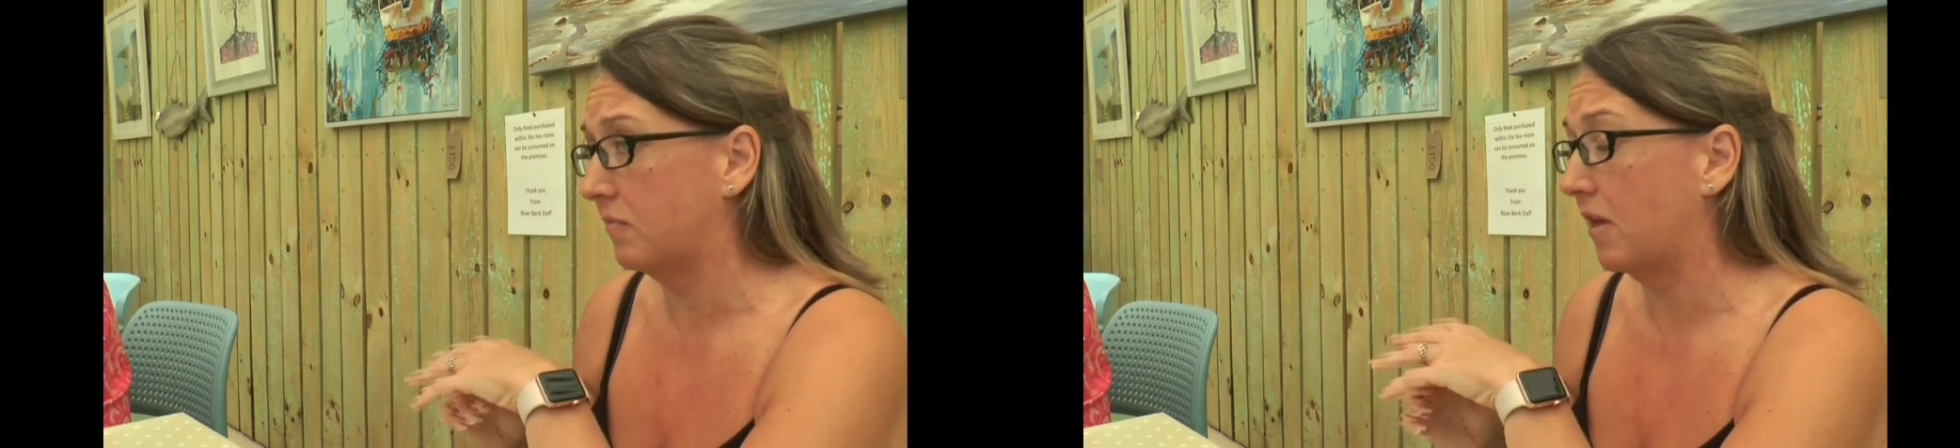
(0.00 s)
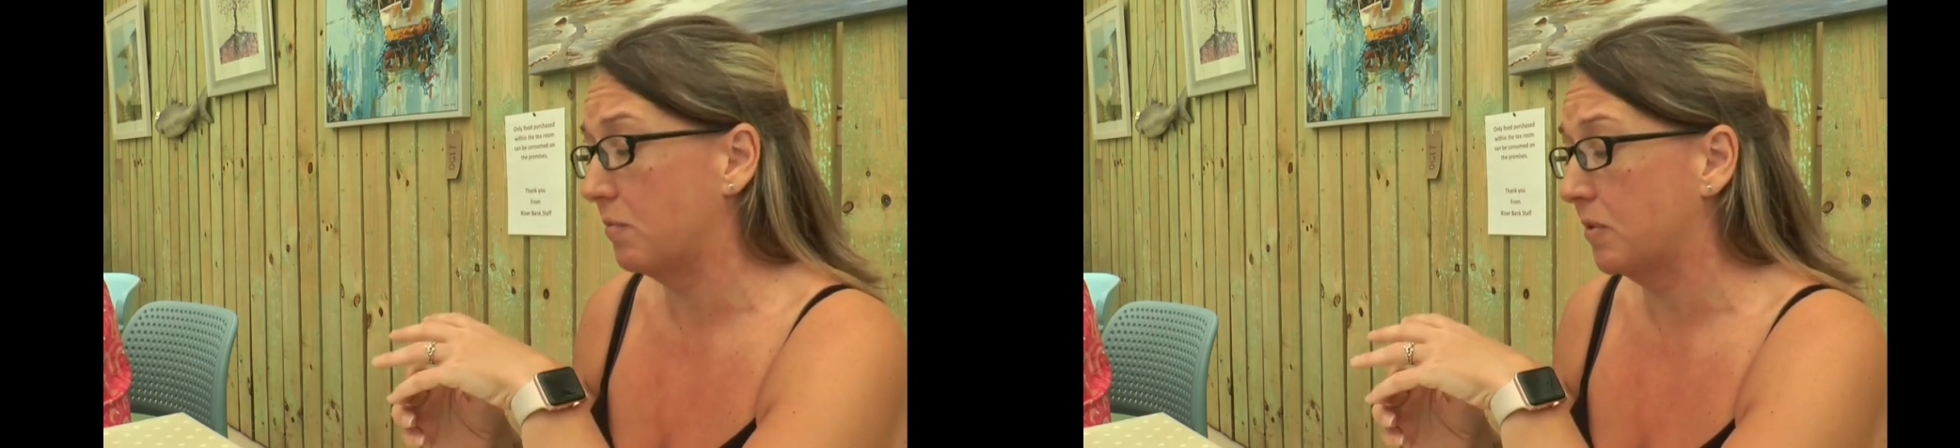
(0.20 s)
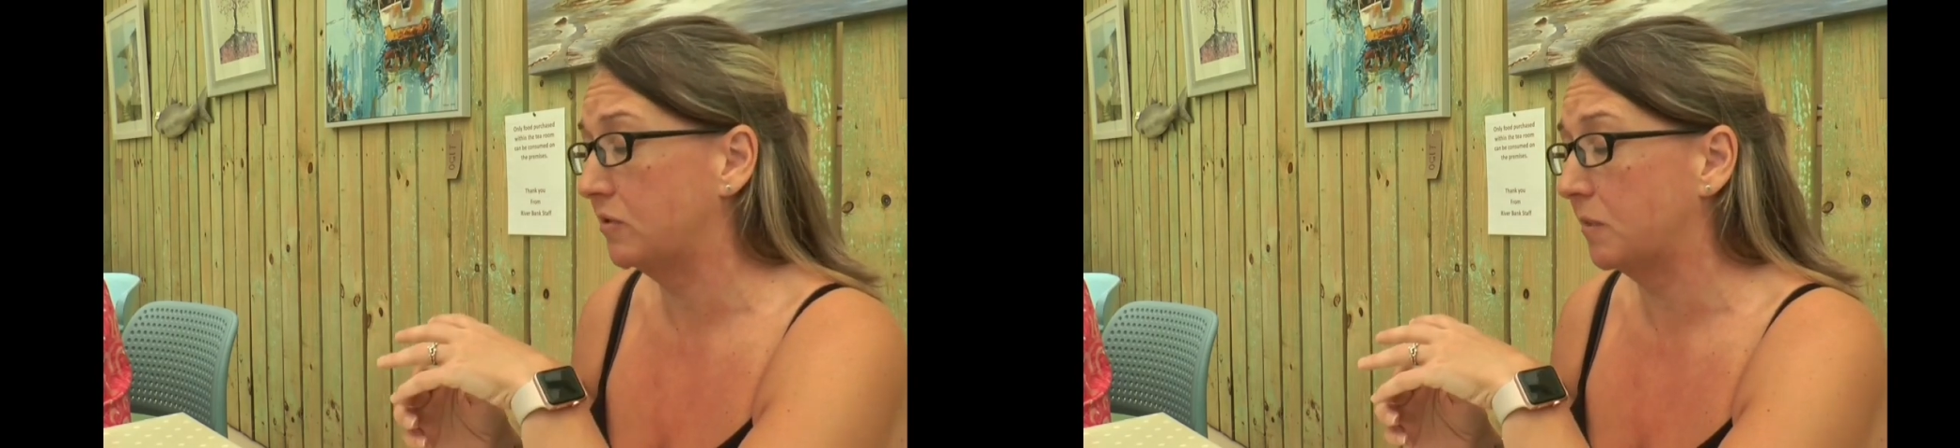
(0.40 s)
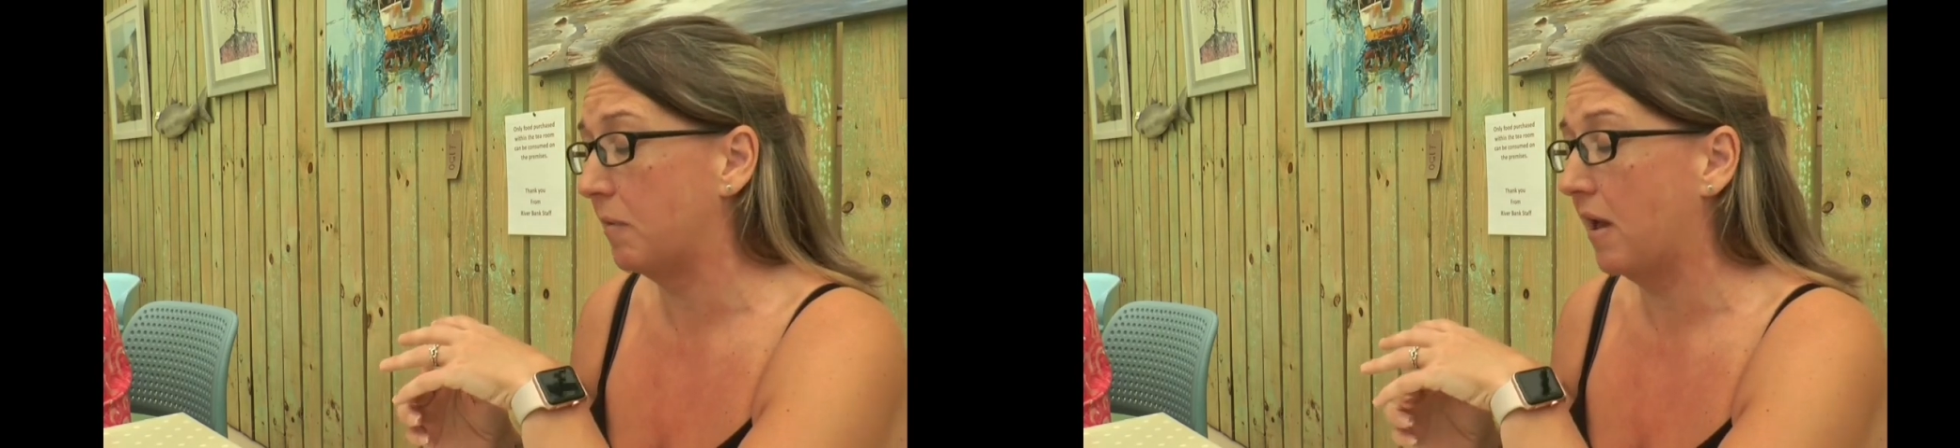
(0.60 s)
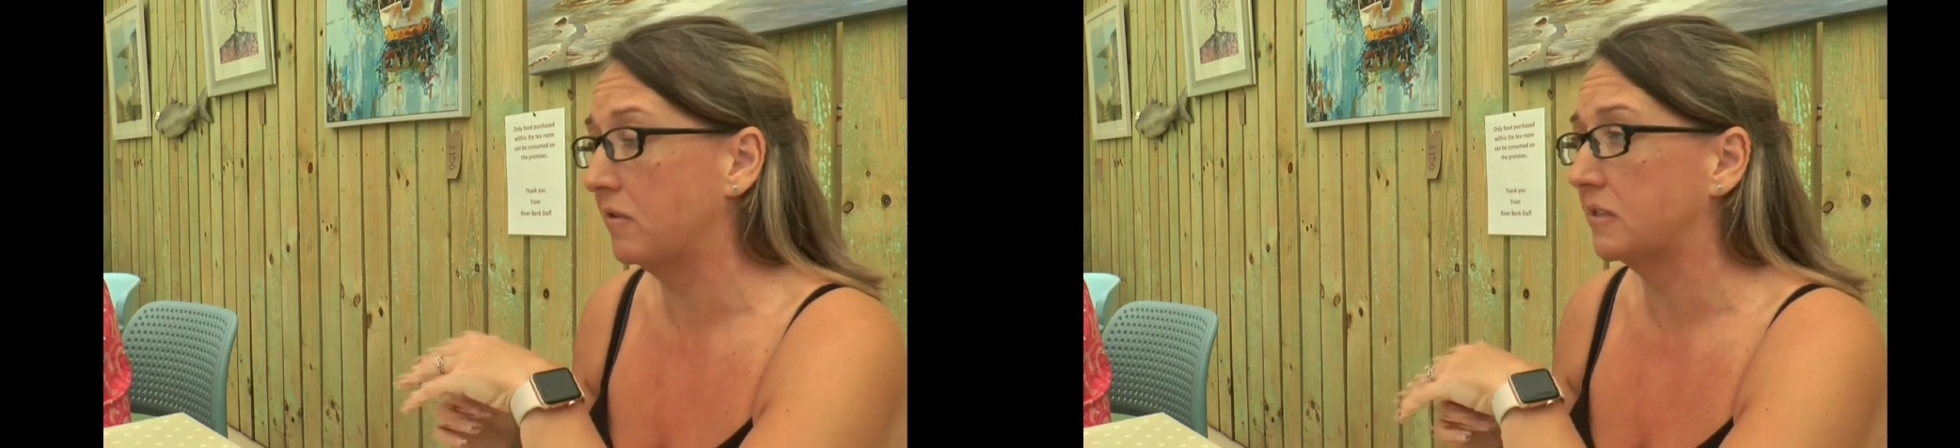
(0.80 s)
therapeutic
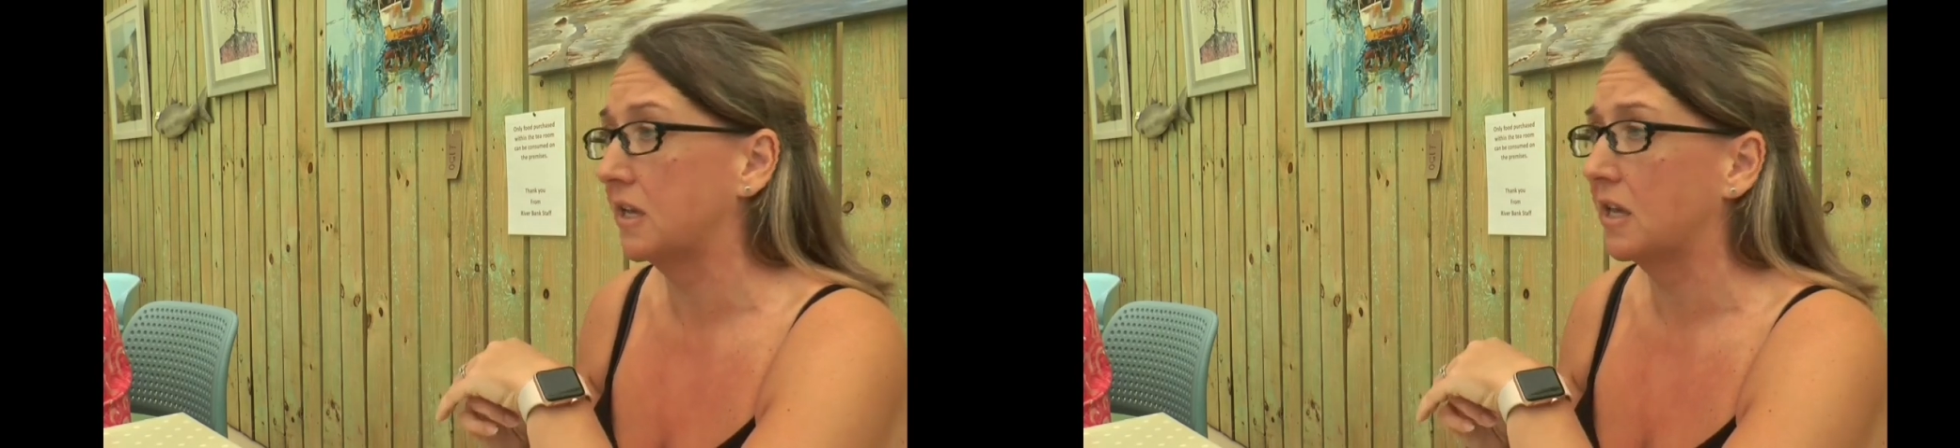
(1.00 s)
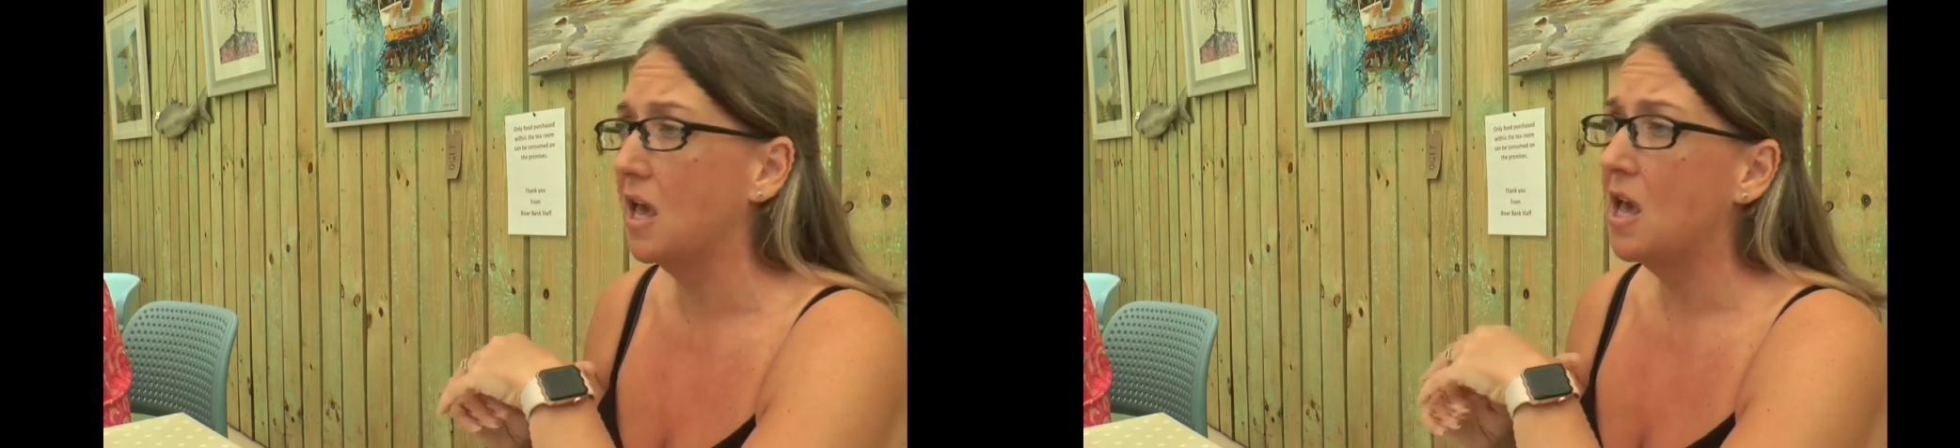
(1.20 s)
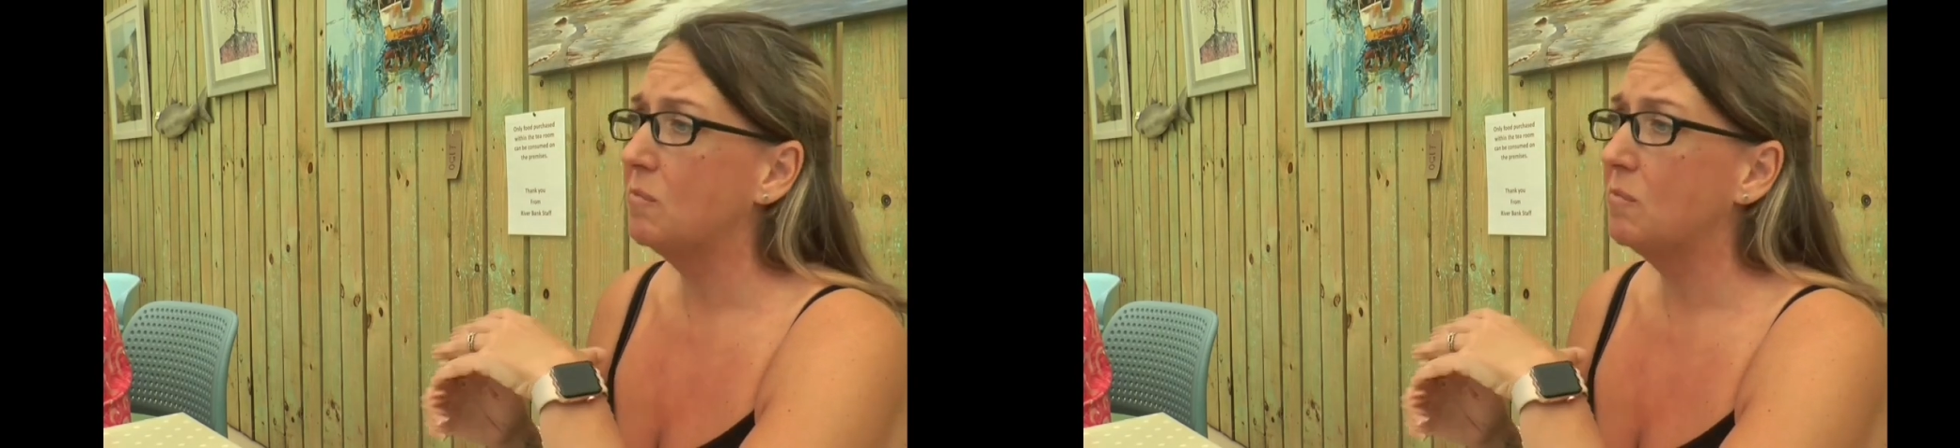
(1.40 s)
parenting,